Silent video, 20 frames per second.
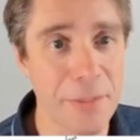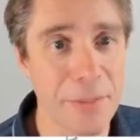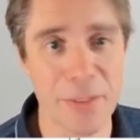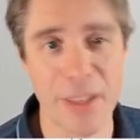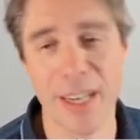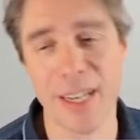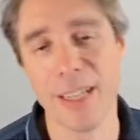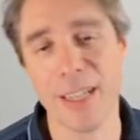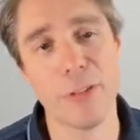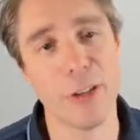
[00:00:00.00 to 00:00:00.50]

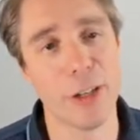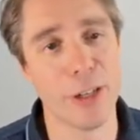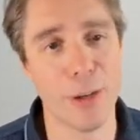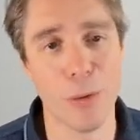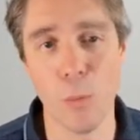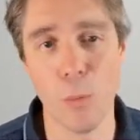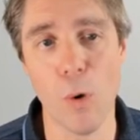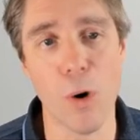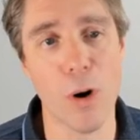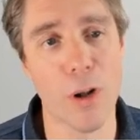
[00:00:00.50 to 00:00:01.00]
then even a
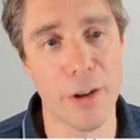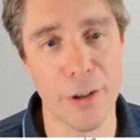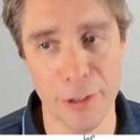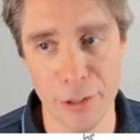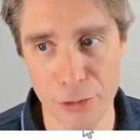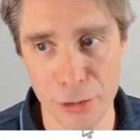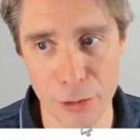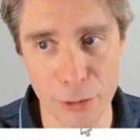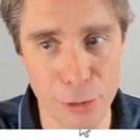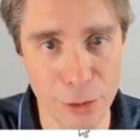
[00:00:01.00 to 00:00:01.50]
$1 or
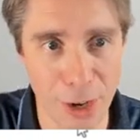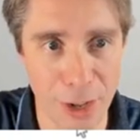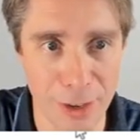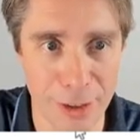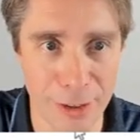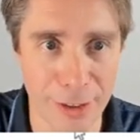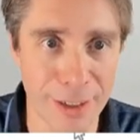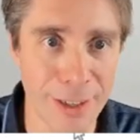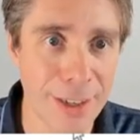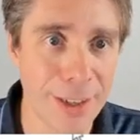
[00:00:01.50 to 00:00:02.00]

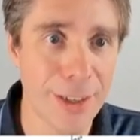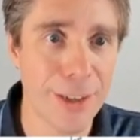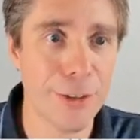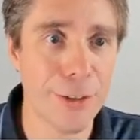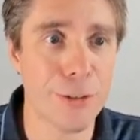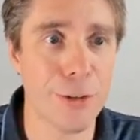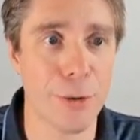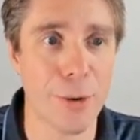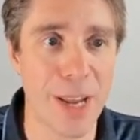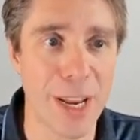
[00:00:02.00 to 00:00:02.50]
$2
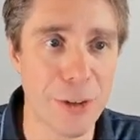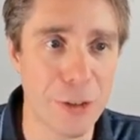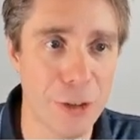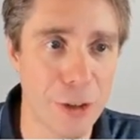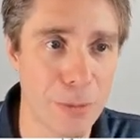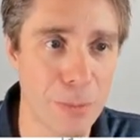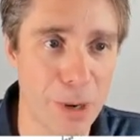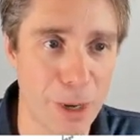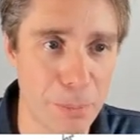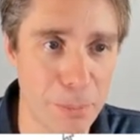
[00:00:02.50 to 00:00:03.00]

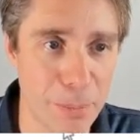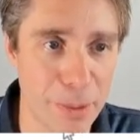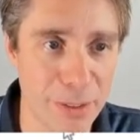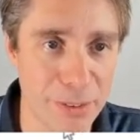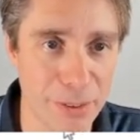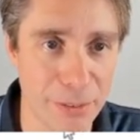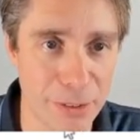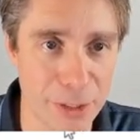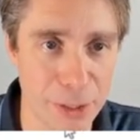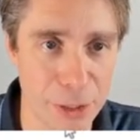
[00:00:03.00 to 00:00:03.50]
donation might be
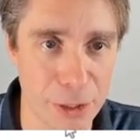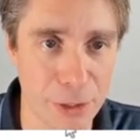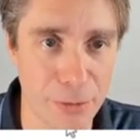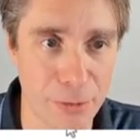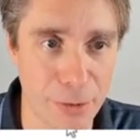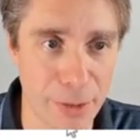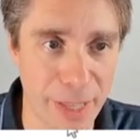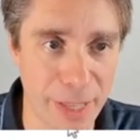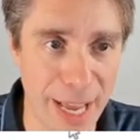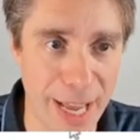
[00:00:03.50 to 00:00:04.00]
sufficient
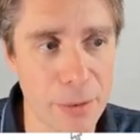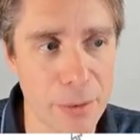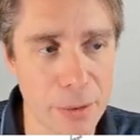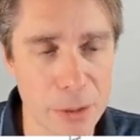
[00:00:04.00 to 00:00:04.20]
for that.